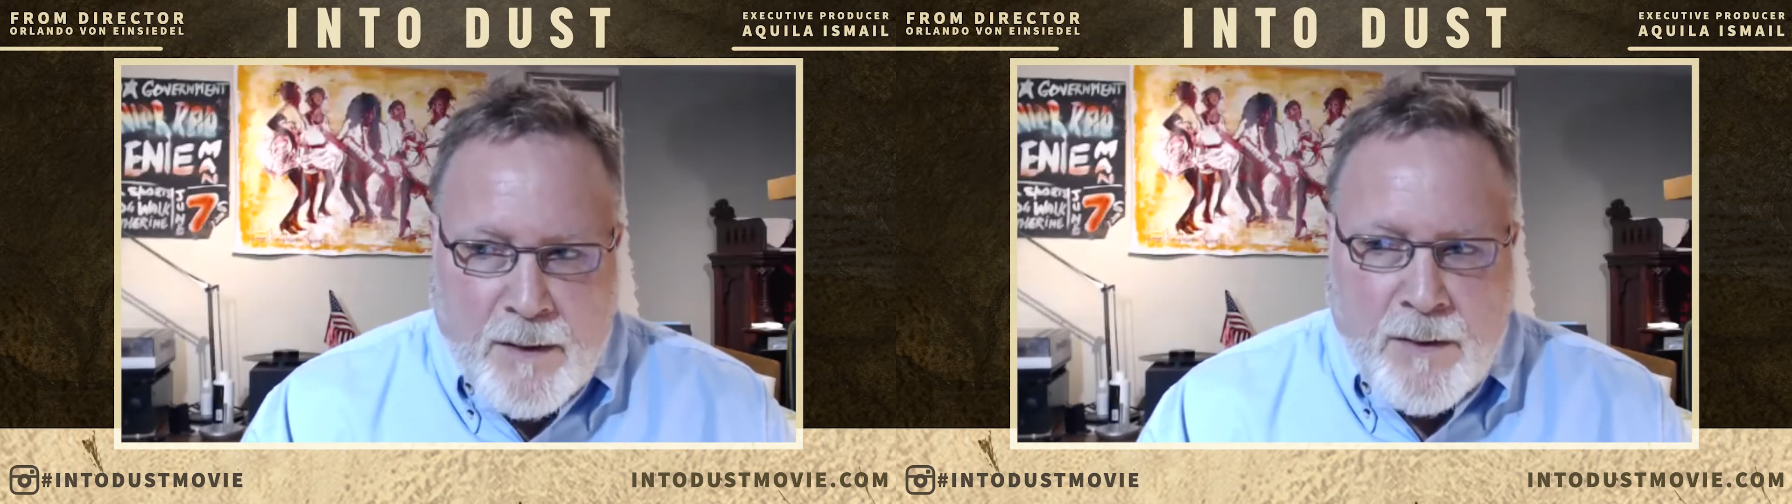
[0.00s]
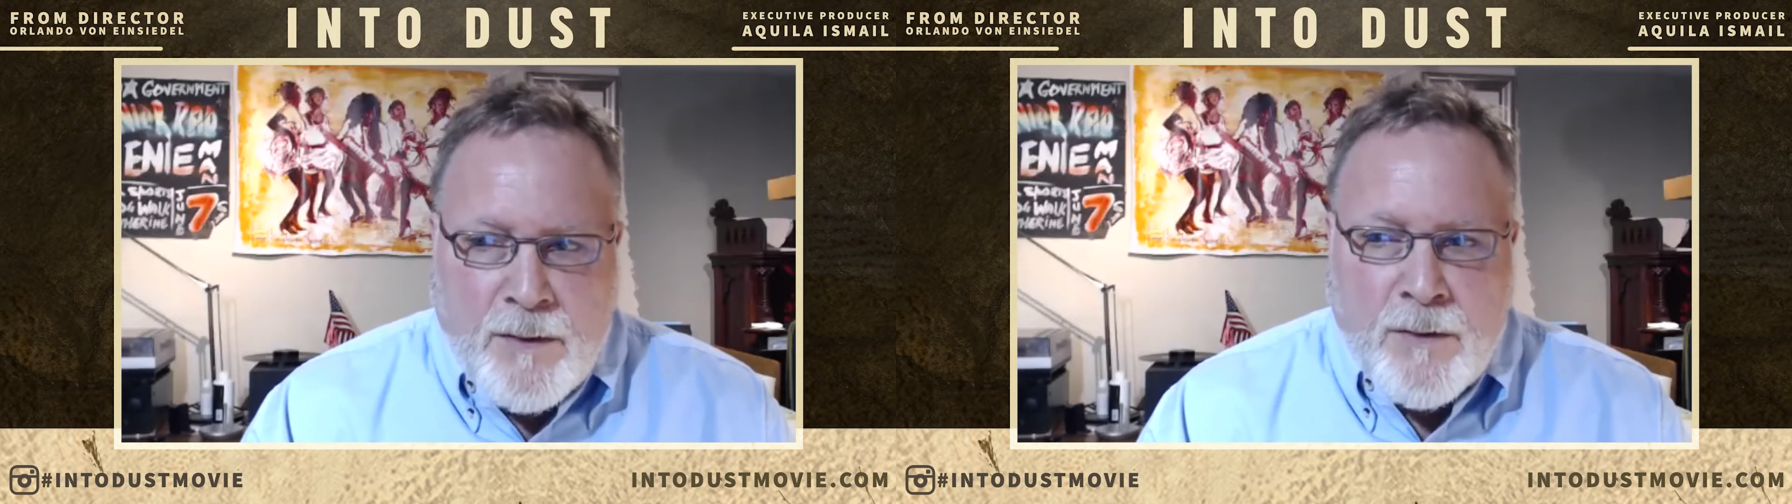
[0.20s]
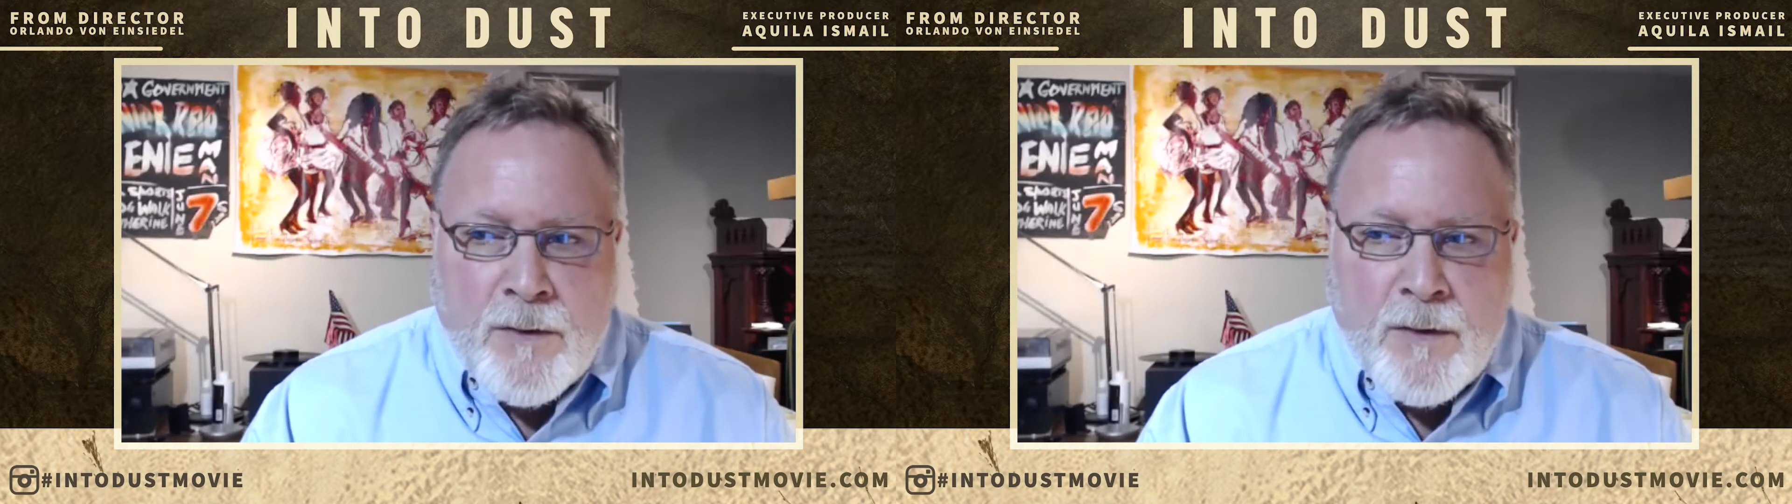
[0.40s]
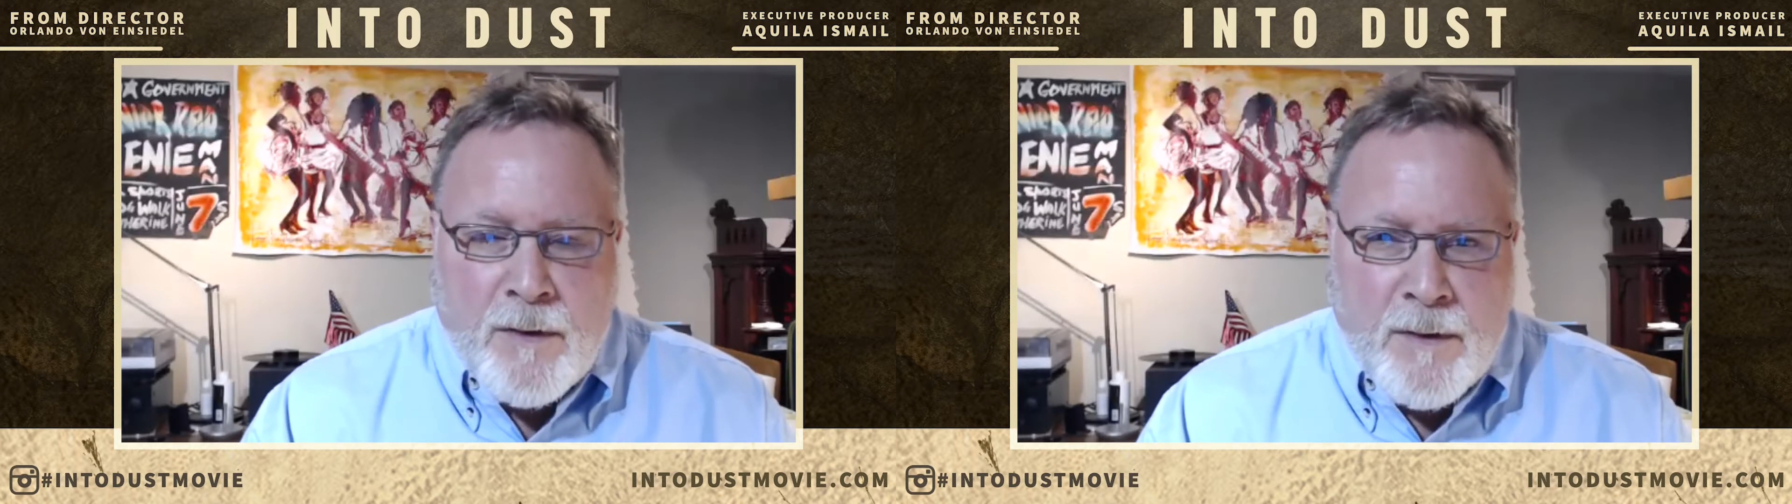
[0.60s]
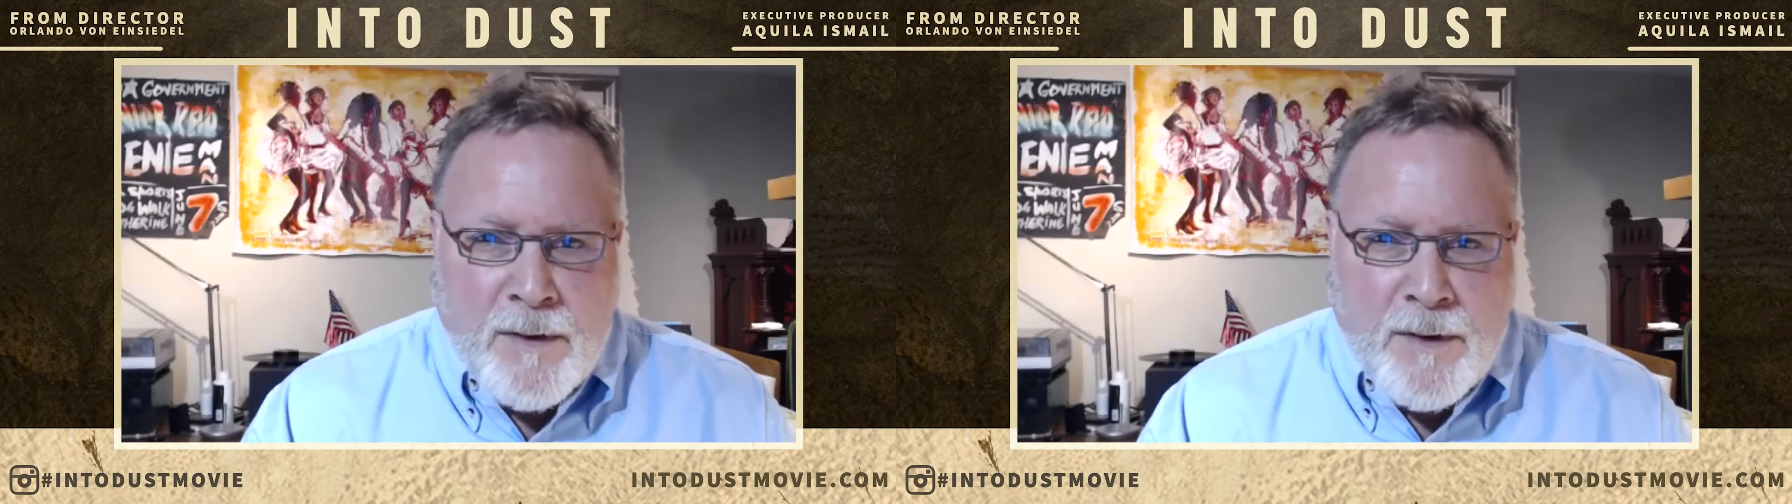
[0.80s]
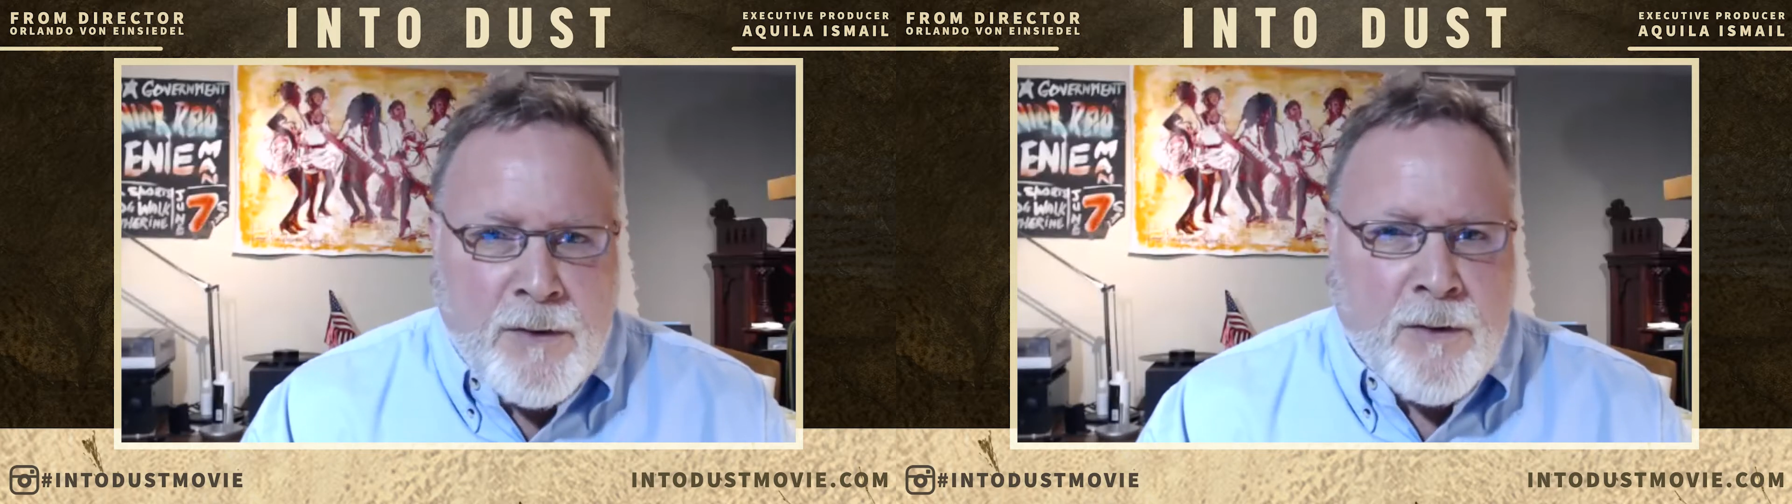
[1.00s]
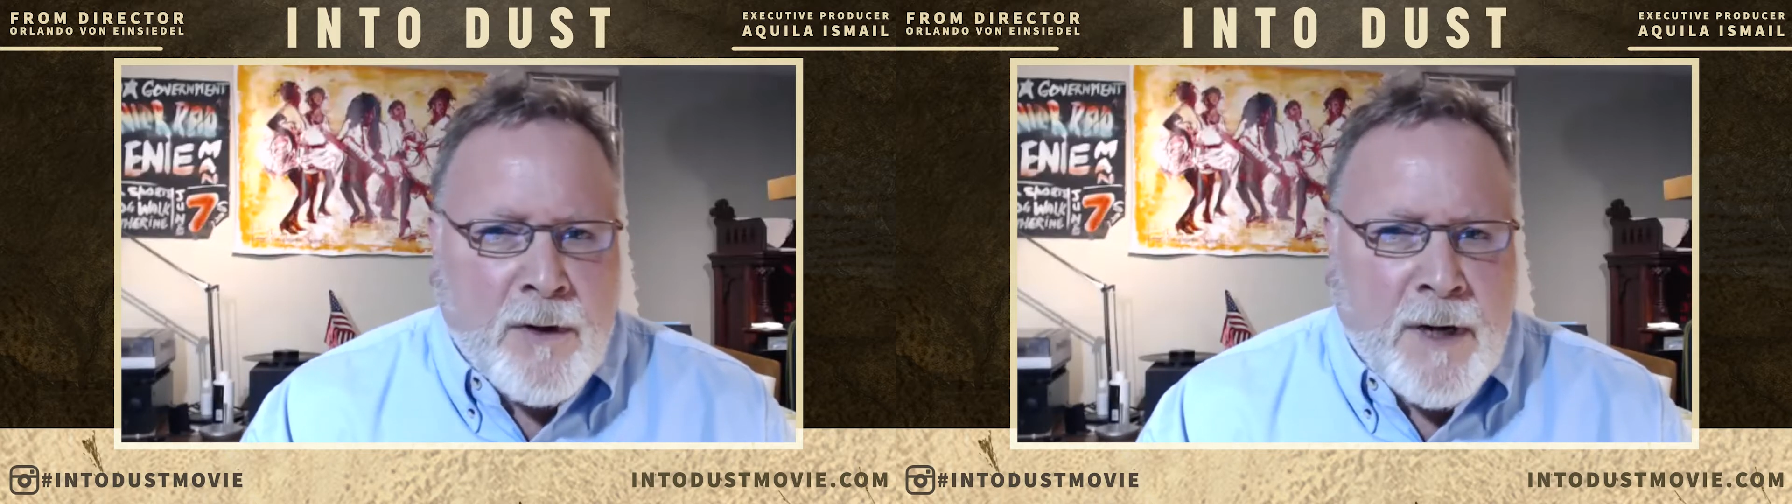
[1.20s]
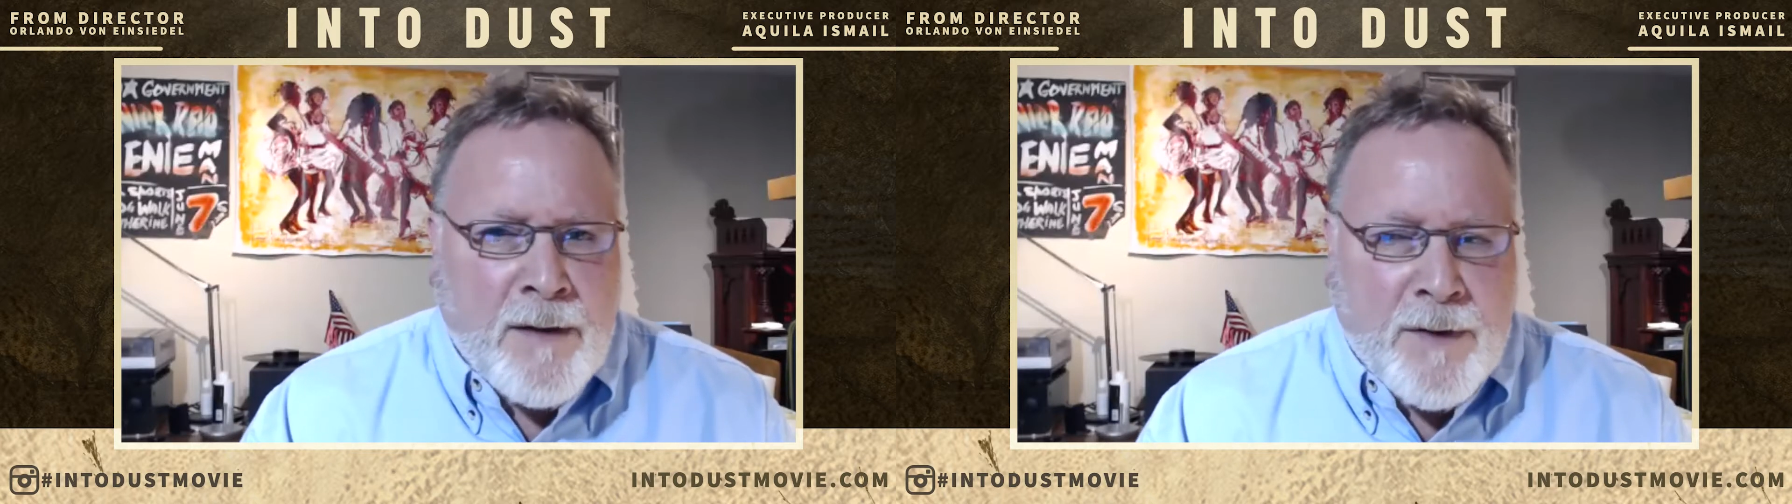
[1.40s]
You have